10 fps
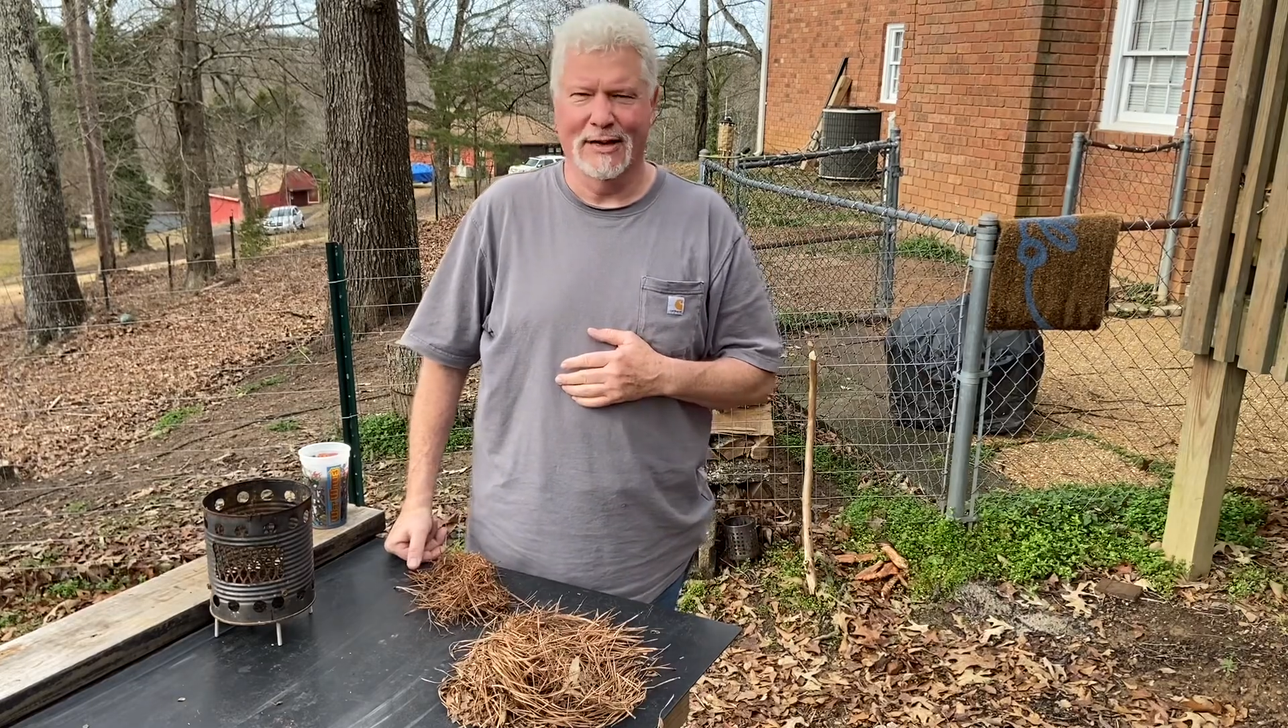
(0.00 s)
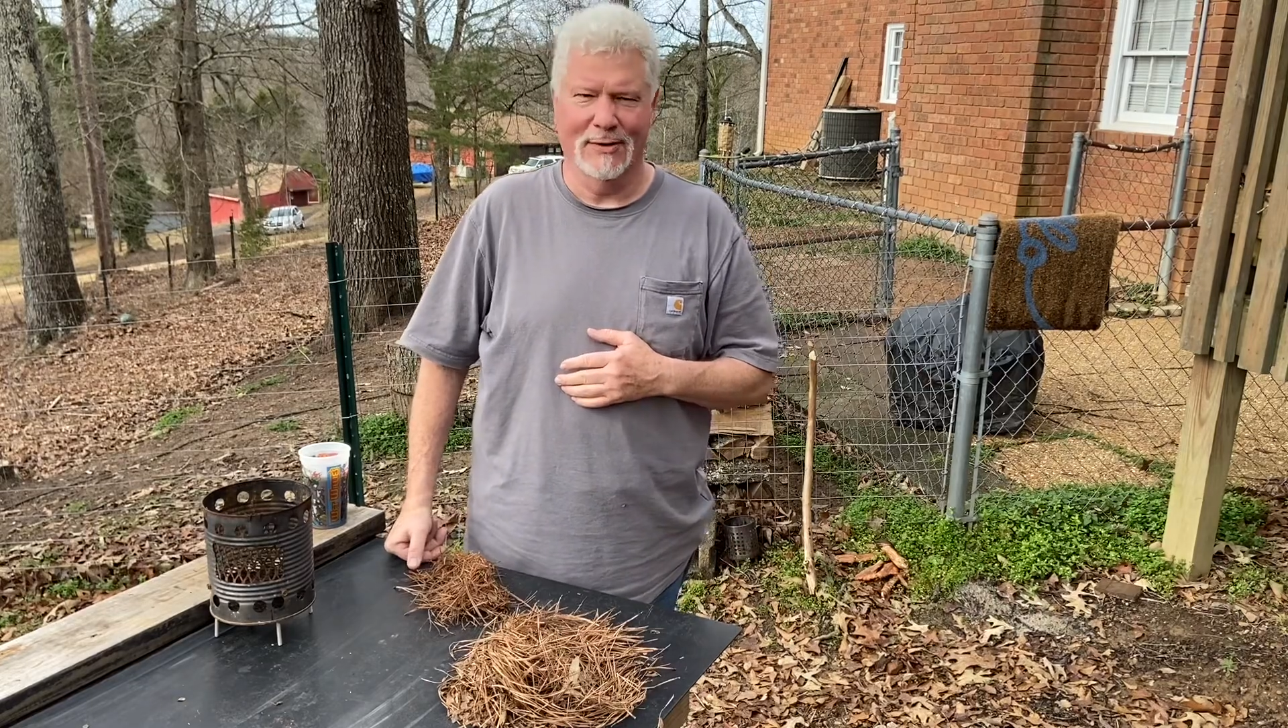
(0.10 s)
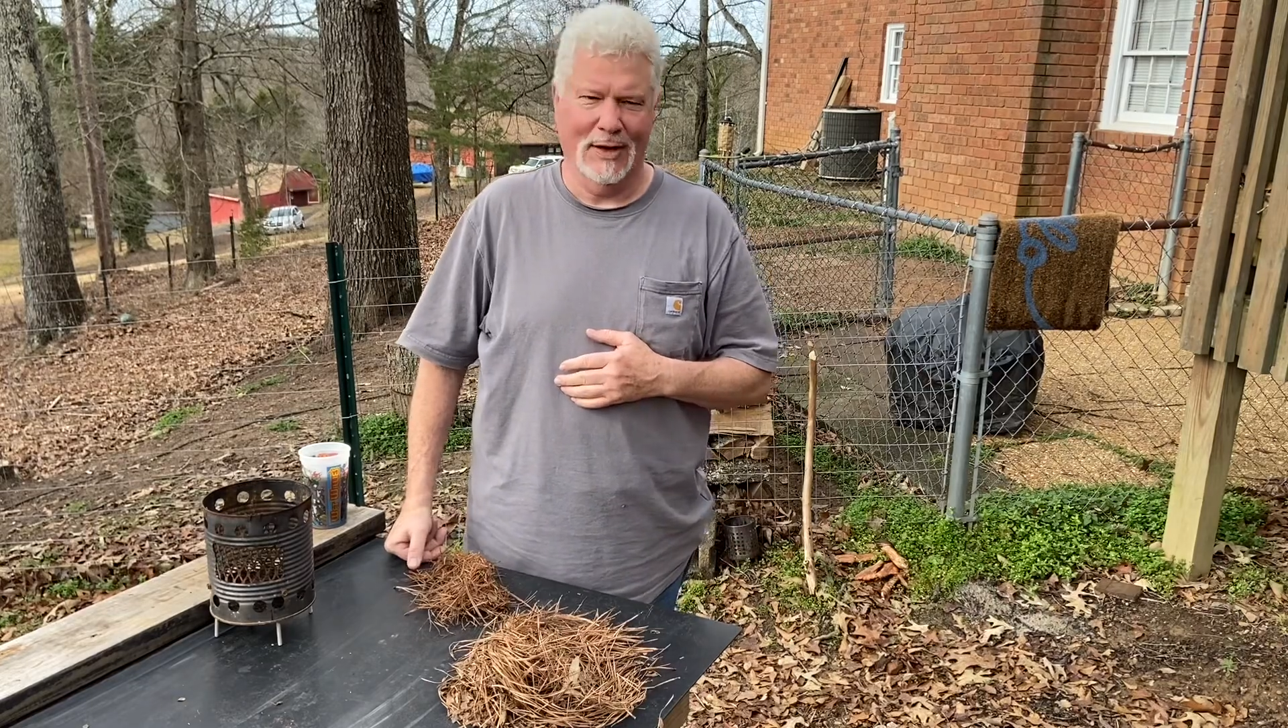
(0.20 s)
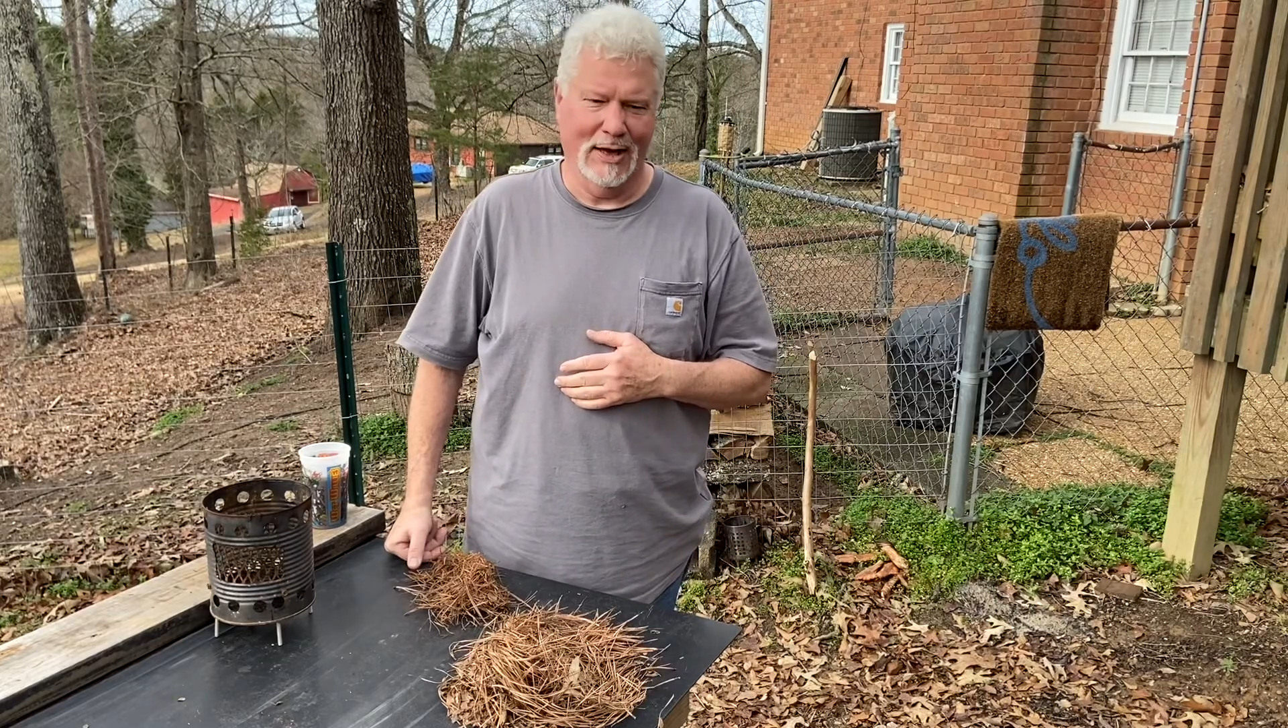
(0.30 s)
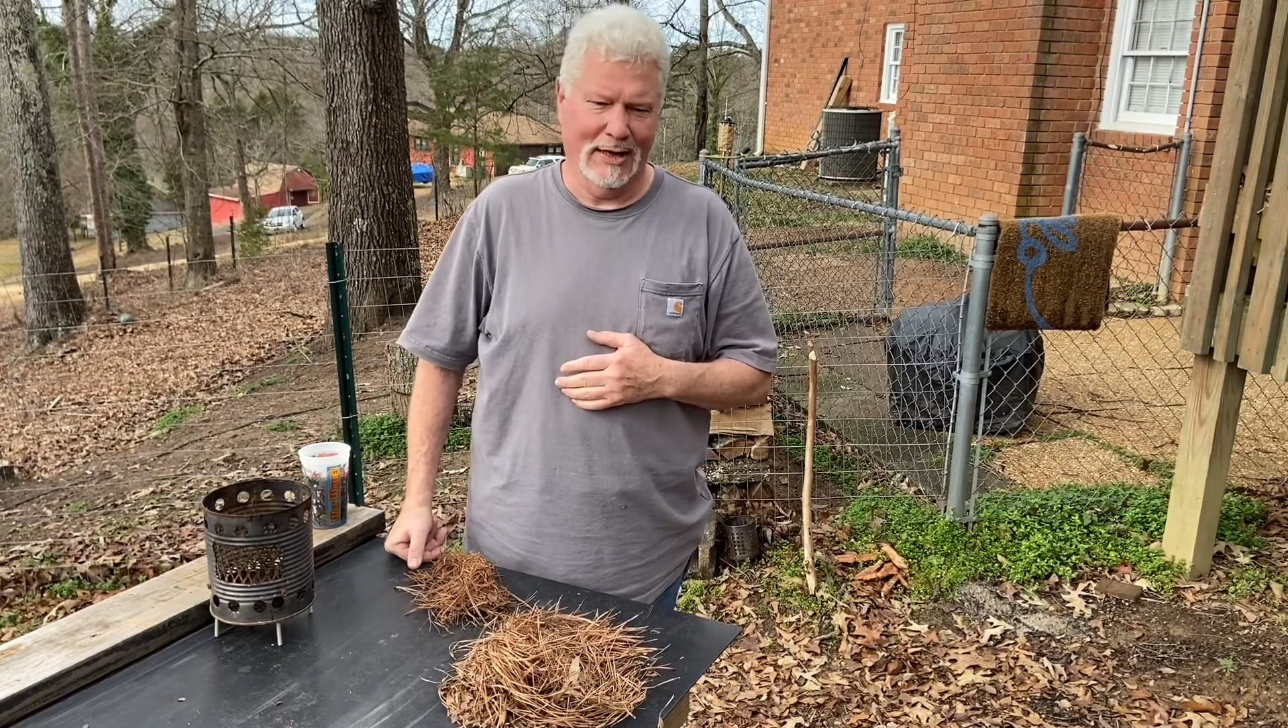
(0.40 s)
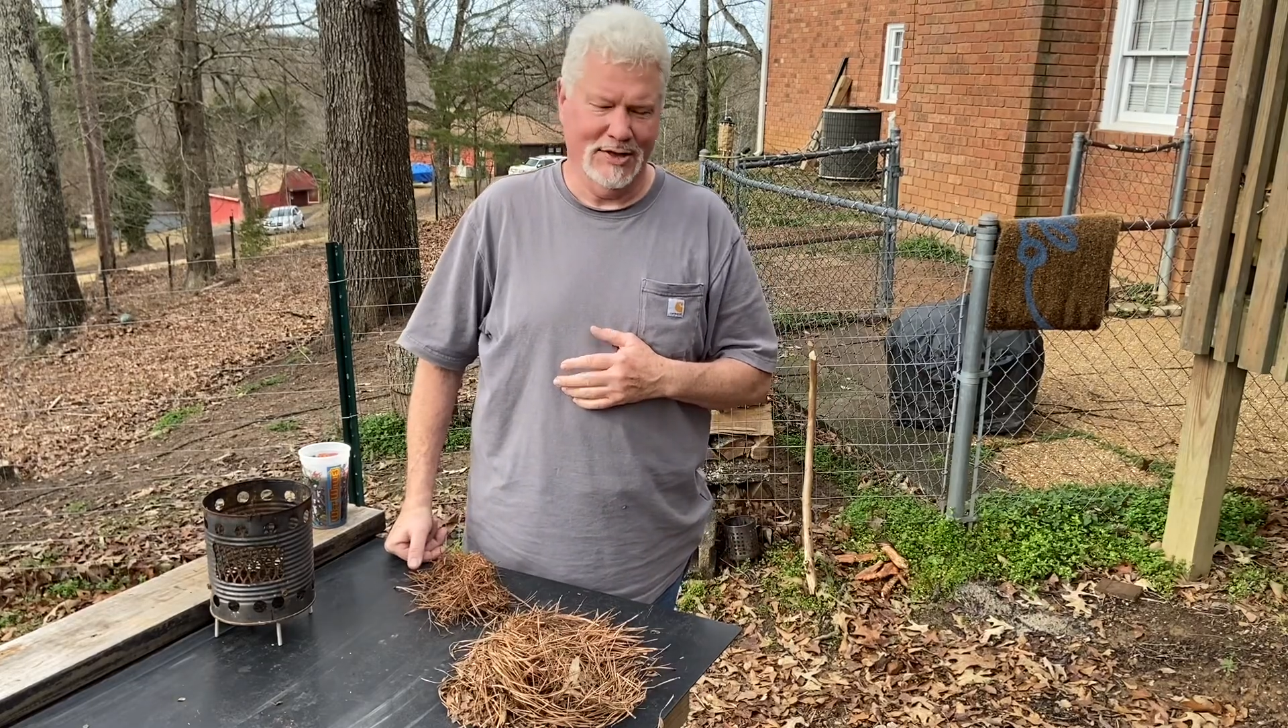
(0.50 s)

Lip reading: online.